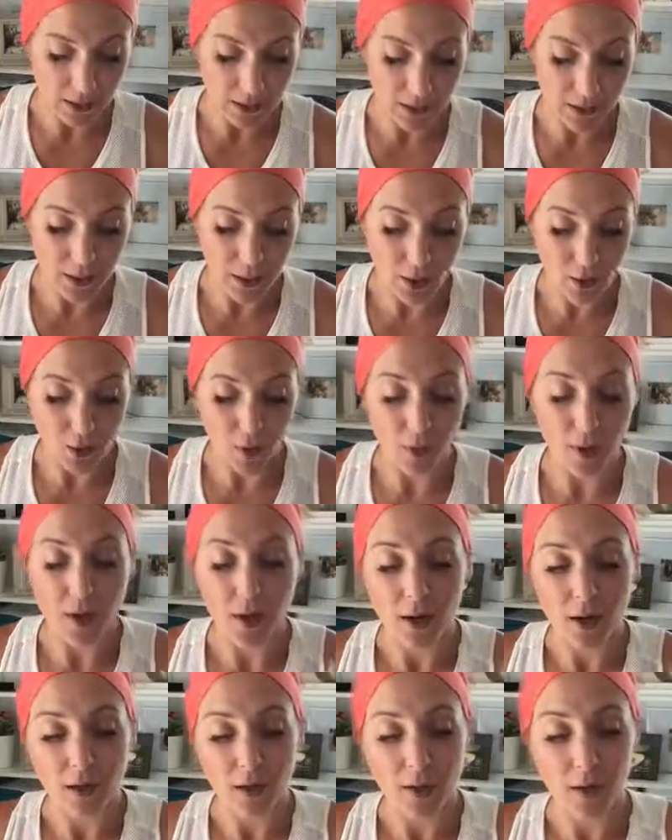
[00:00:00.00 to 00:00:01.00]
So
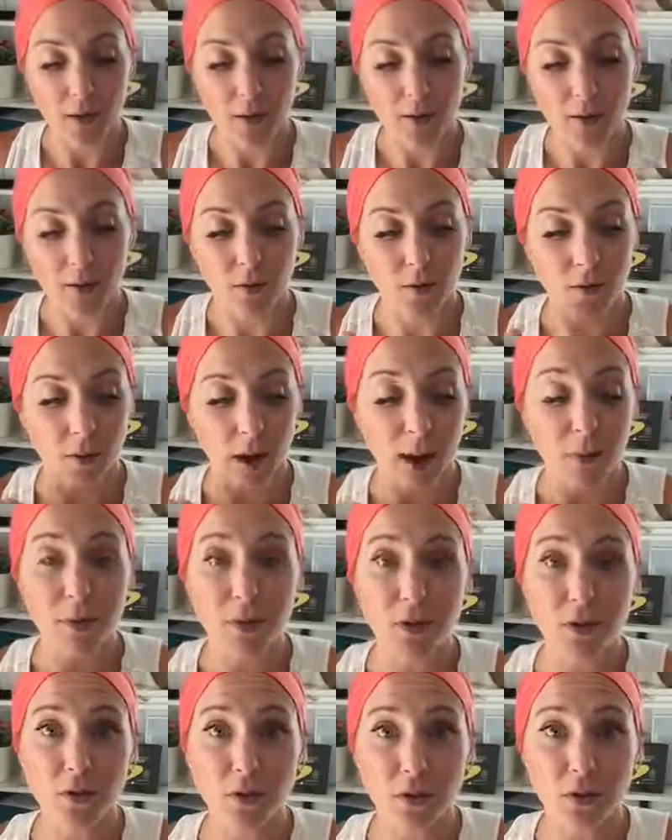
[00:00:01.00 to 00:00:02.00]
grab
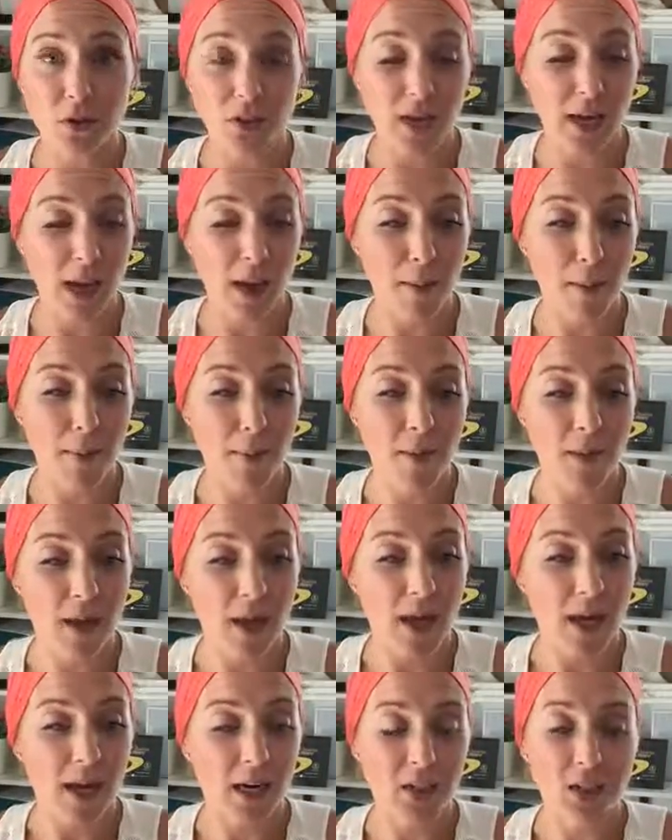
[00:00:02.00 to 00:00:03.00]
the nutrition app,
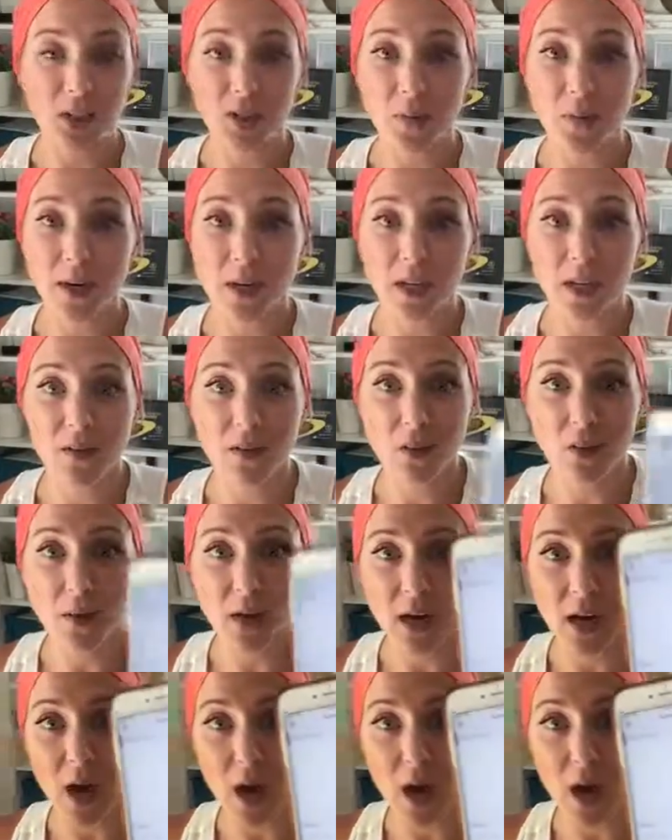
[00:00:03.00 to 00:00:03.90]
and I just want to give you a